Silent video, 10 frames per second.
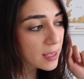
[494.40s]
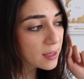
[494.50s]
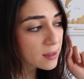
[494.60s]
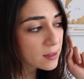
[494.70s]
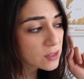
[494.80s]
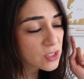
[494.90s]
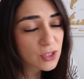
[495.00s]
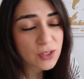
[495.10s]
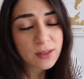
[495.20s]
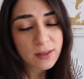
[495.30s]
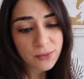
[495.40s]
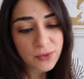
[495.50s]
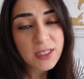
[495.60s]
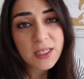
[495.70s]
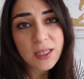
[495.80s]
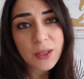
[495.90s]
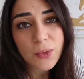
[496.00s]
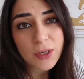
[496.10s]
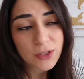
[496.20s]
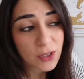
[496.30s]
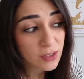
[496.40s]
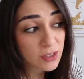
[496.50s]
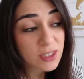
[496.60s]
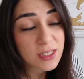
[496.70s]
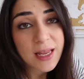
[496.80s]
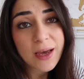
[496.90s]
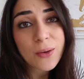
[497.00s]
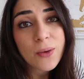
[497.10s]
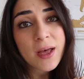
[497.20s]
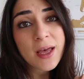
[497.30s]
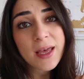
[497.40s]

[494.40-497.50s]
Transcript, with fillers: uh, just recently worked on just now